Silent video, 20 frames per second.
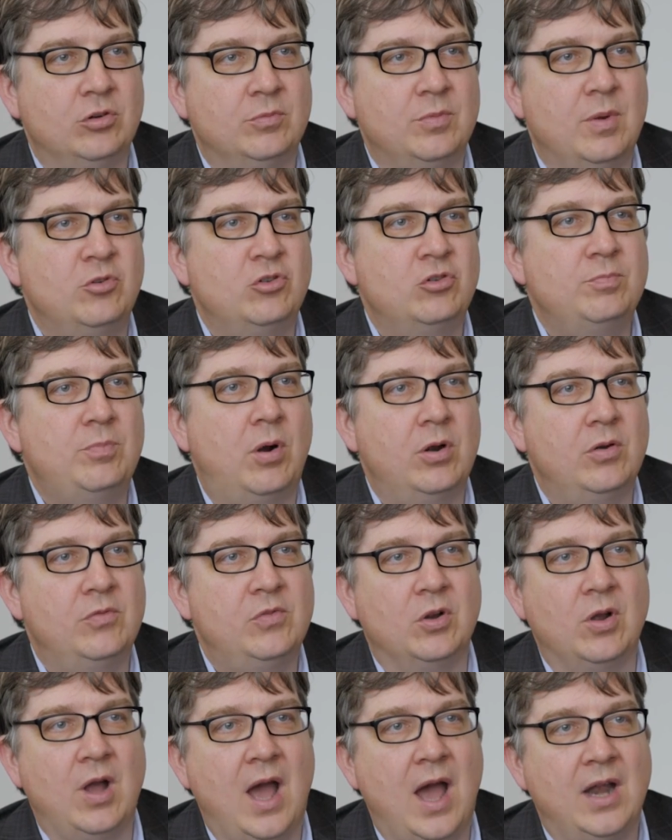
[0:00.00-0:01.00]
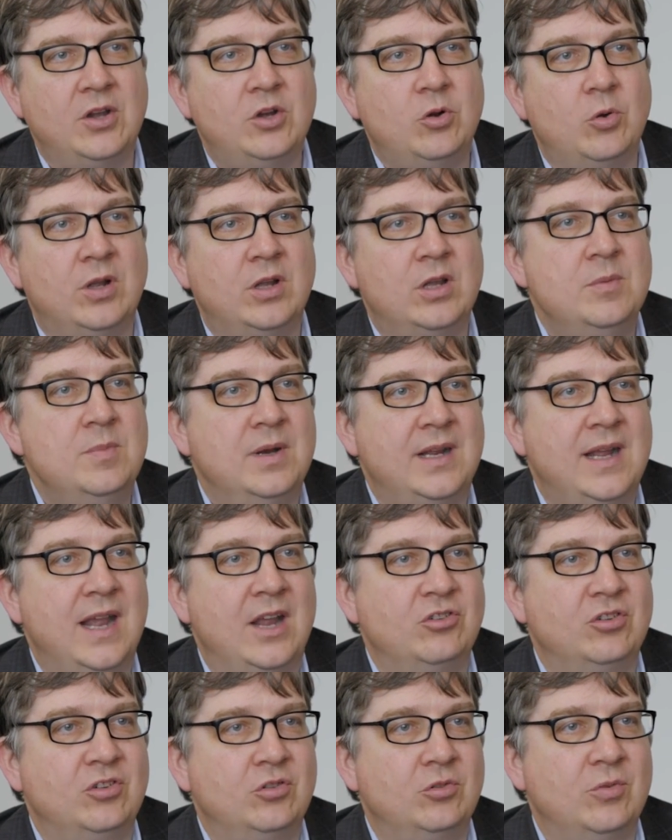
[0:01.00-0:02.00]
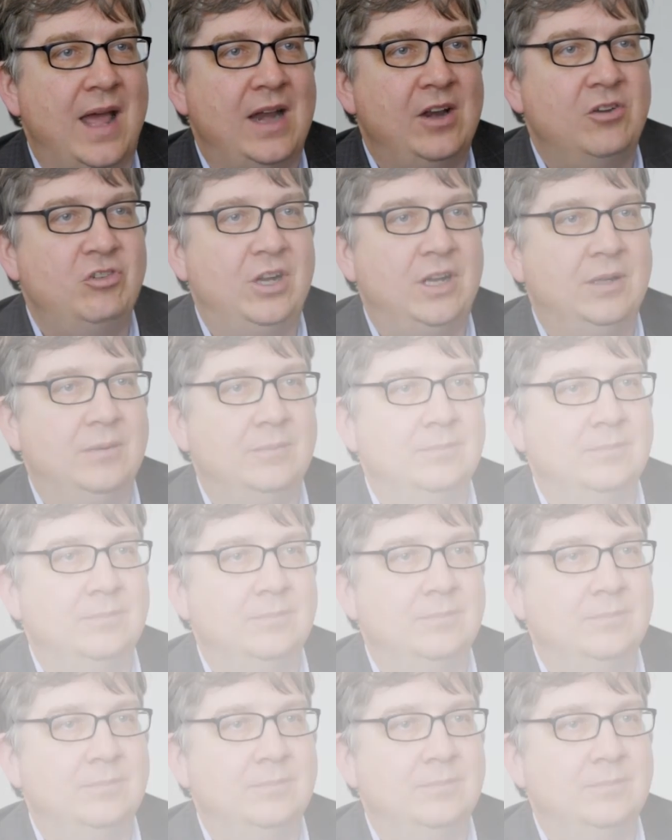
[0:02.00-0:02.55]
but just part of your ongoing communication strategy.